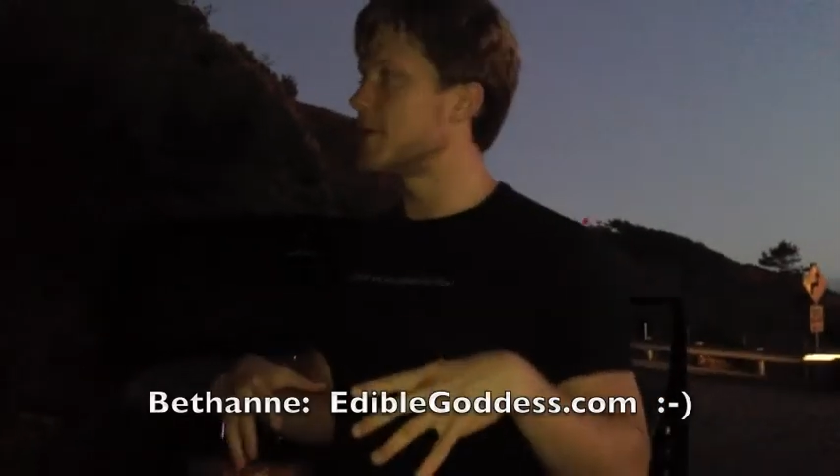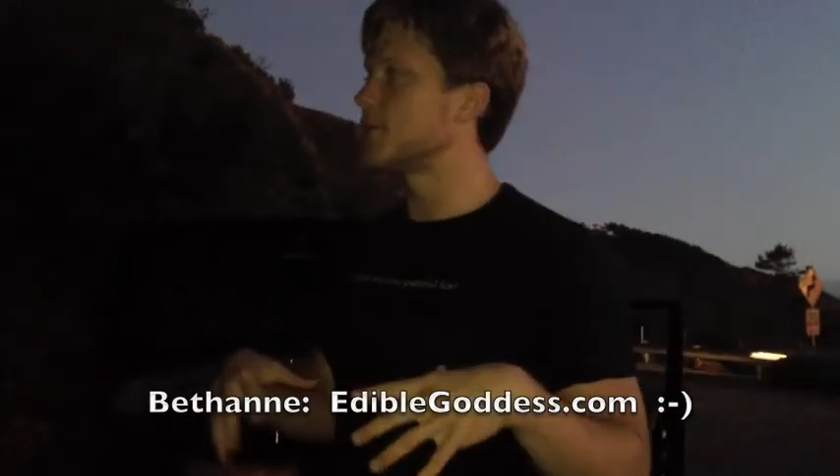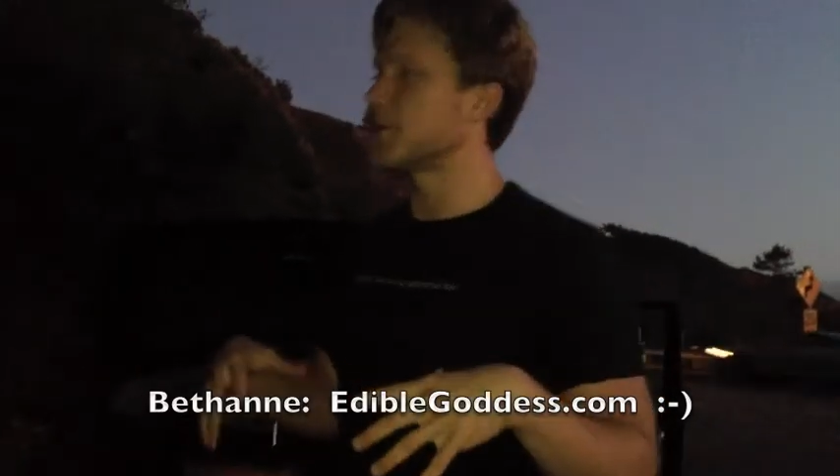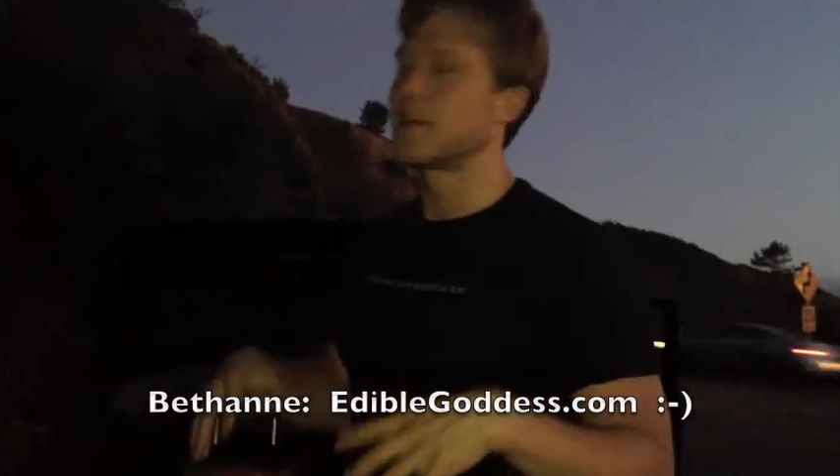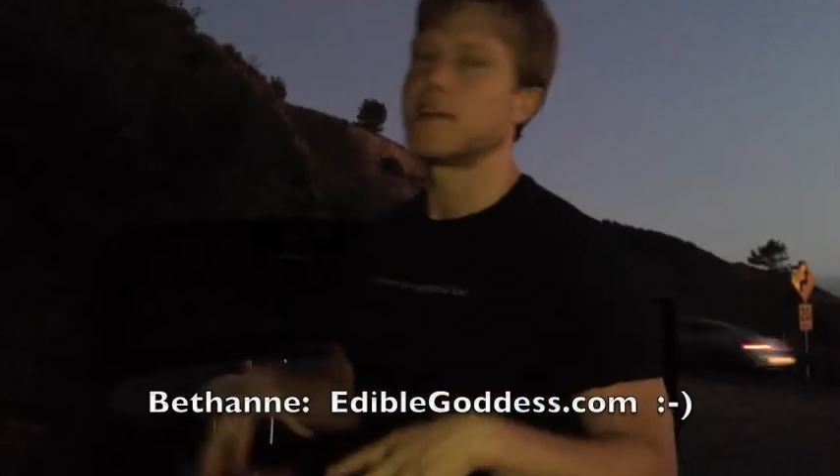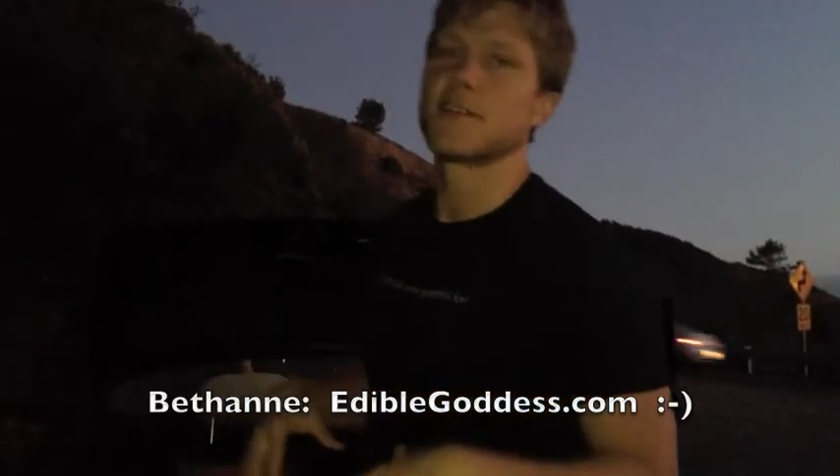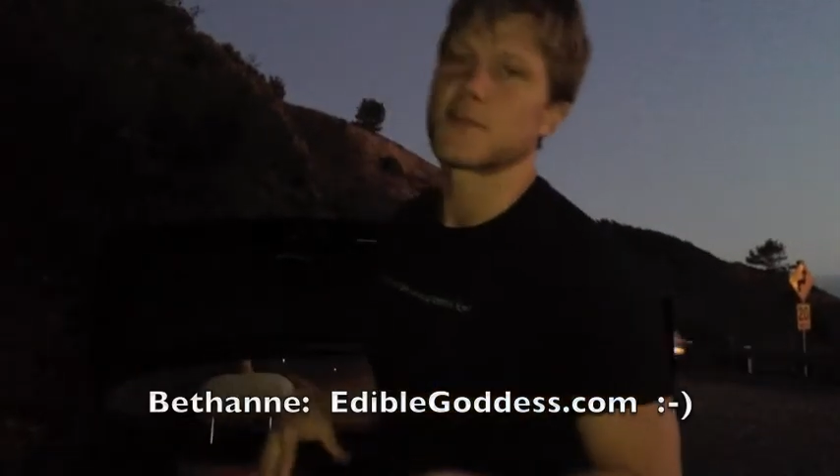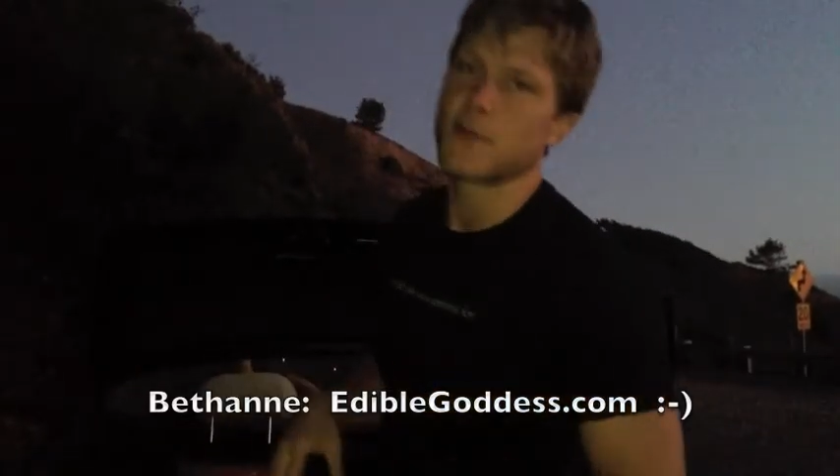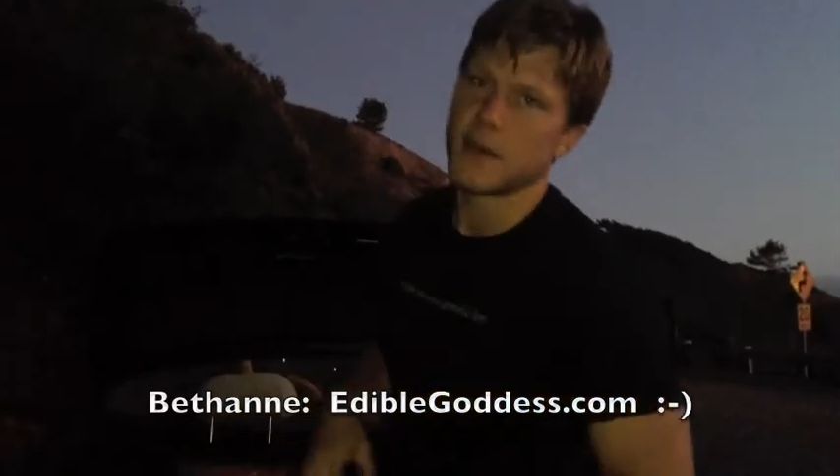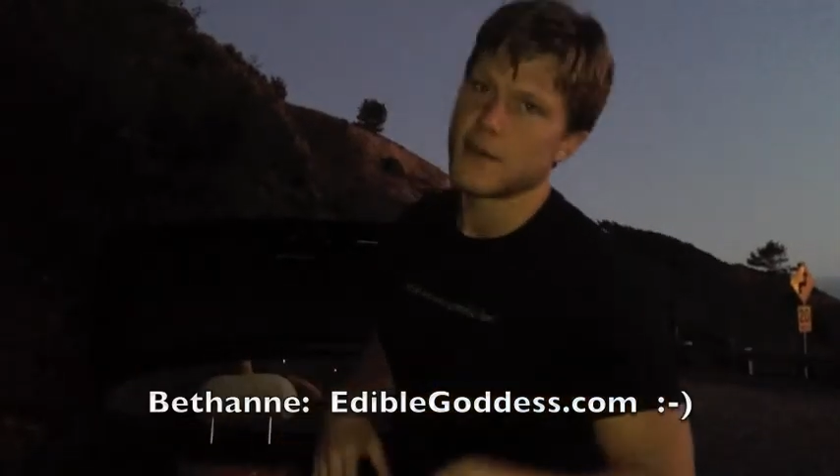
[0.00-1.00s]
been drinking
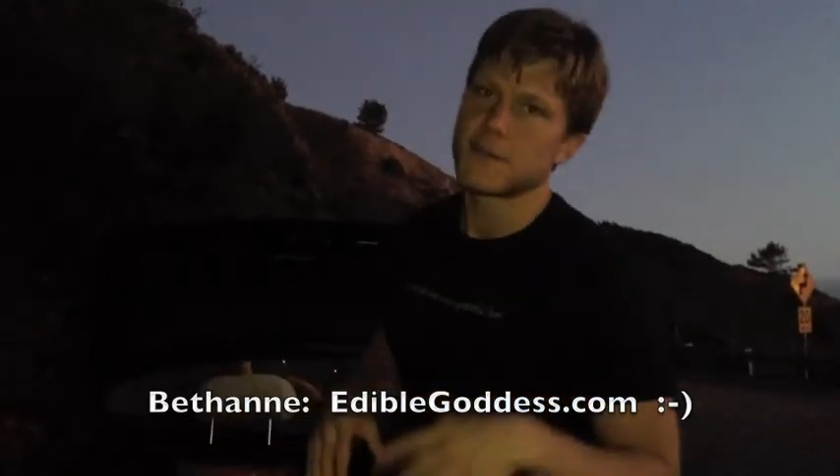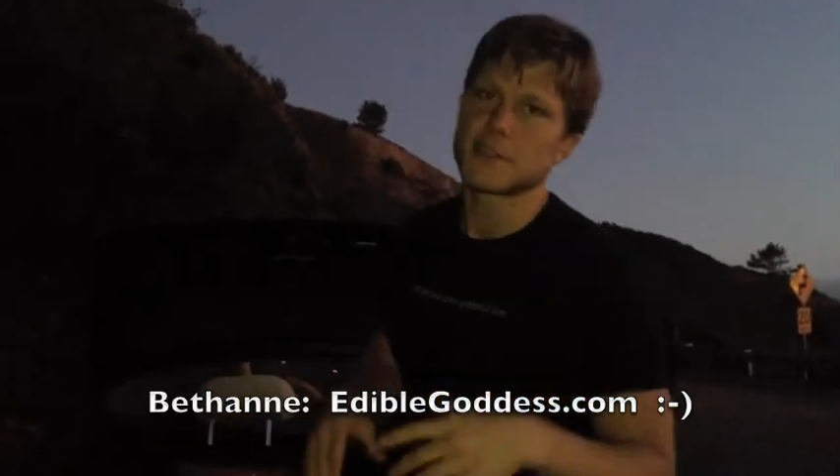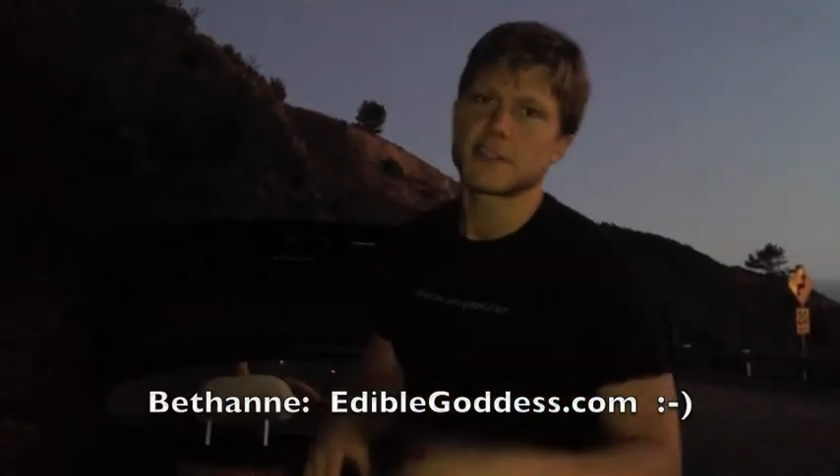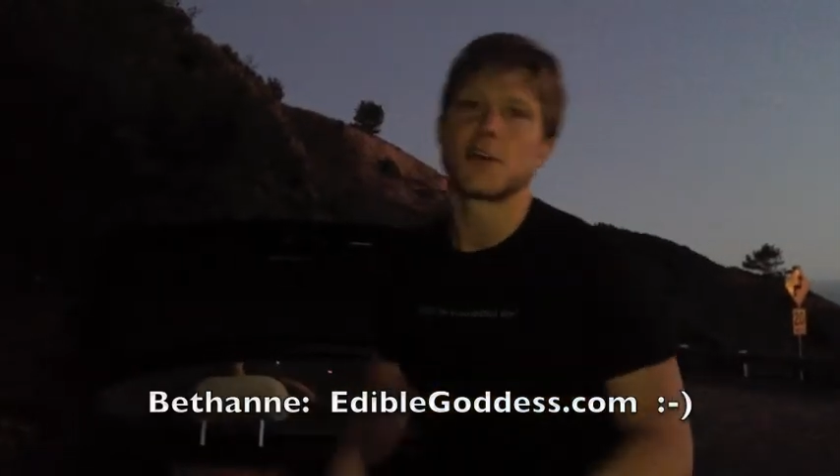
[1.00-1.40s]
this water for just